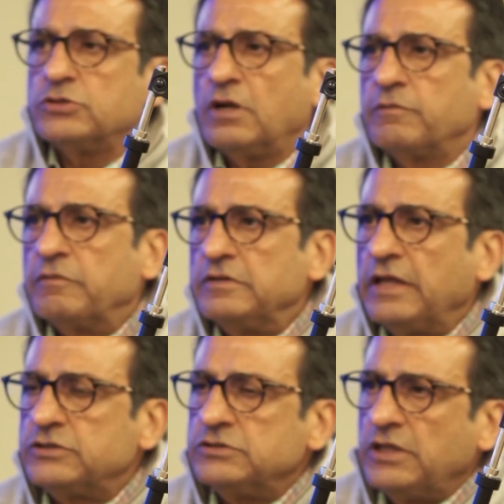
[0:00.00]
not
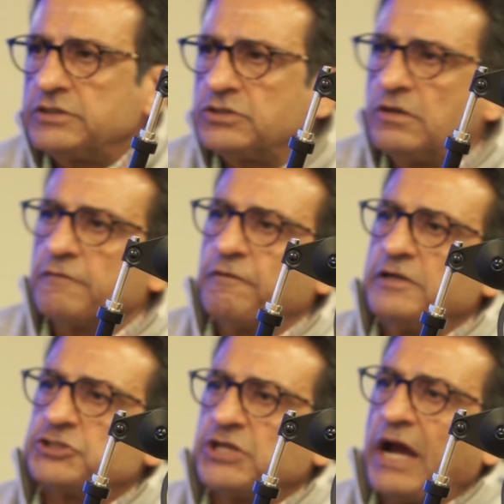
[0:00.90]
they should not feel
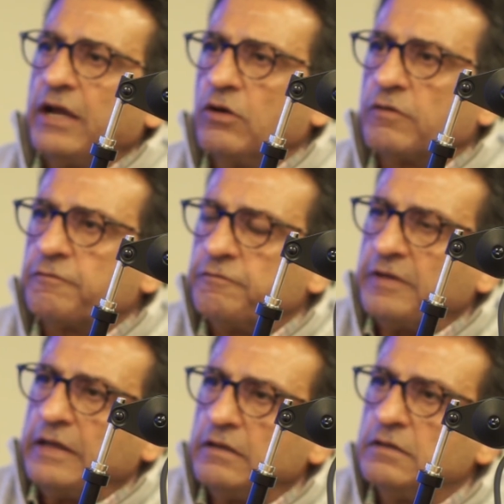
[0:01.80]
shy or
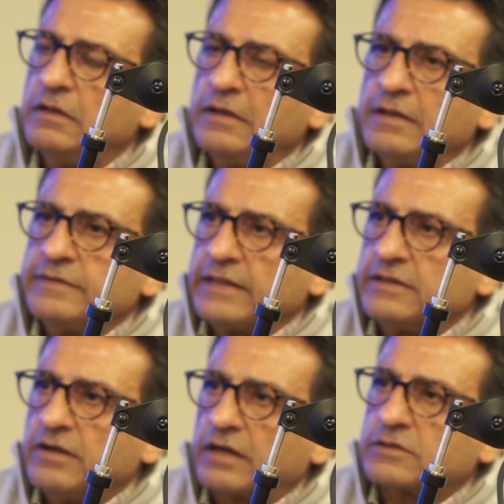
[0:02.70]
feel that the
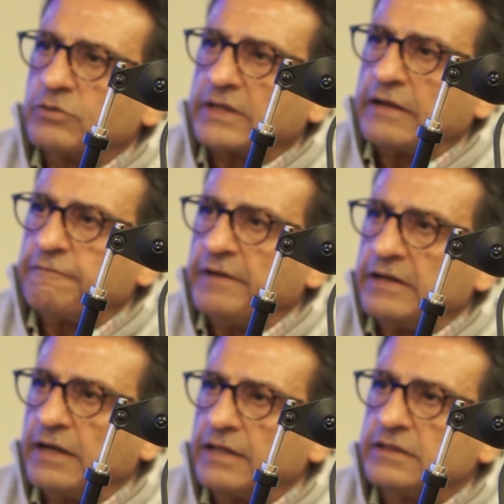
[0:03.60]
doctor will get
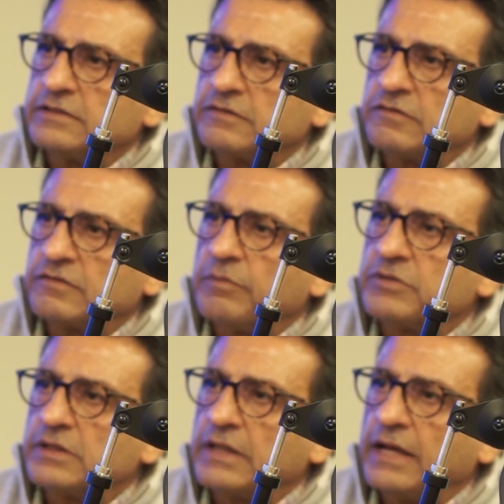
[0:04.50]
offended. I think this is
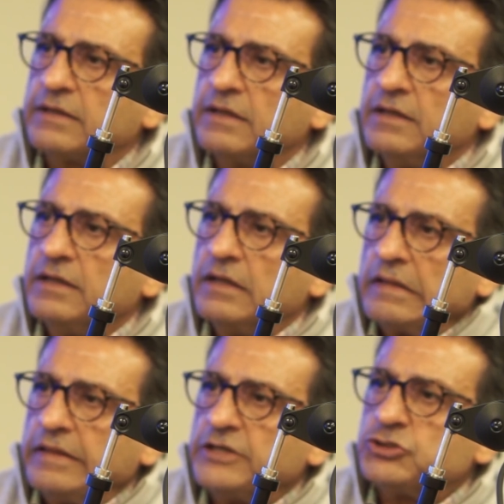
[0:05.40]
something that
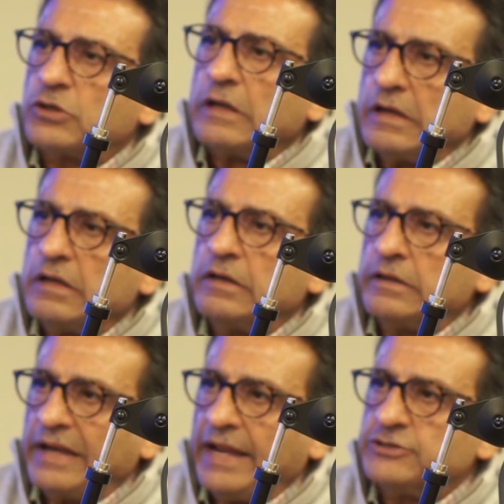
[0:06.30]
they should learn
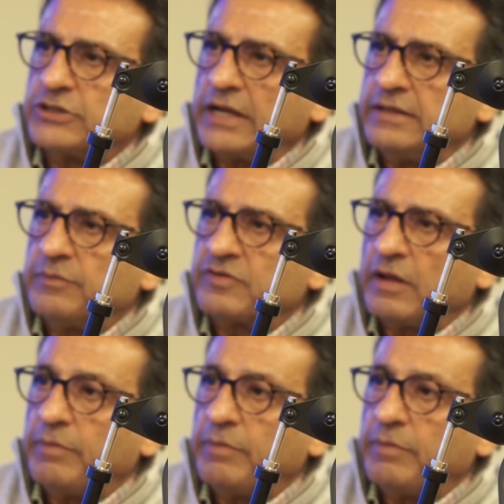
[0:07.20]
and educate themselves